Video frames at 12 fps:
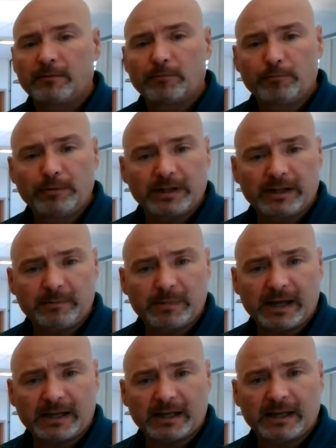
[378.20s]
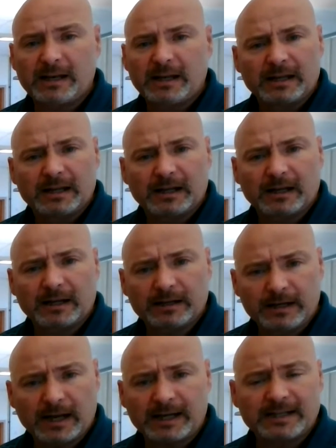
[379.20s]
Really make it
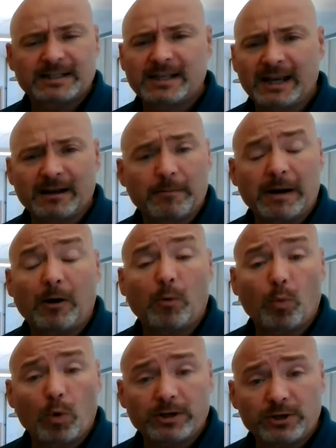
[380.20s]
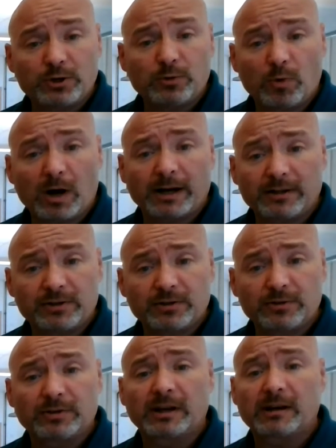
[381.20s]
nice. Think about what you want to
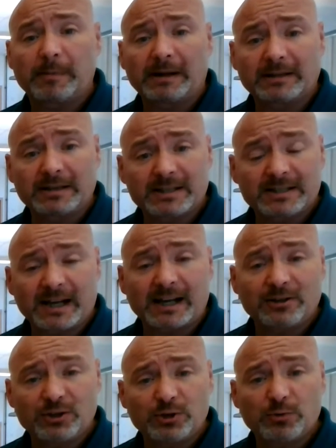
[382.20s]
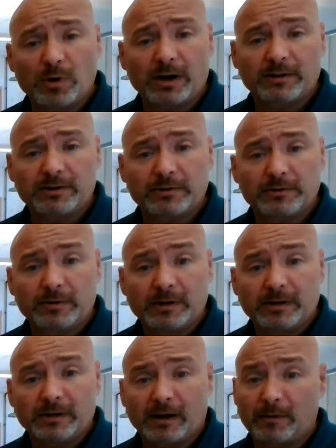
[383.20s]
do. Think about the designs you want to do.
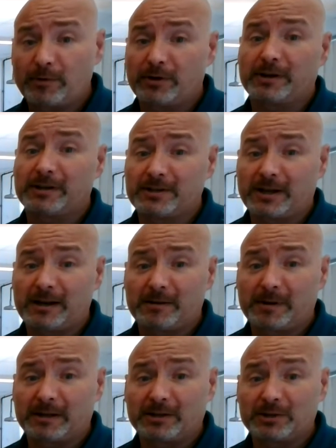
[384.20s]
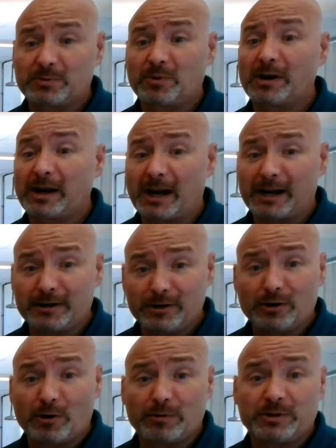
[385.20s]
I'm really excited about this one. I
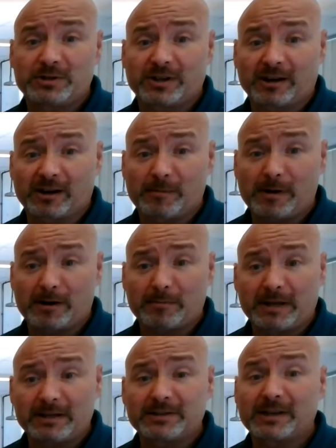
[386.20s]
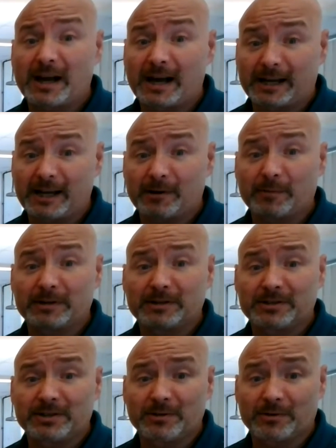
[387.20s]
know these are going to come out amazing. I can't wait
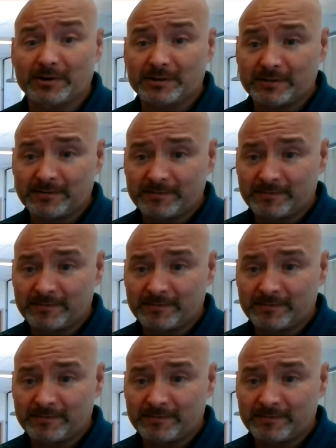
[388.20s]
to see yours.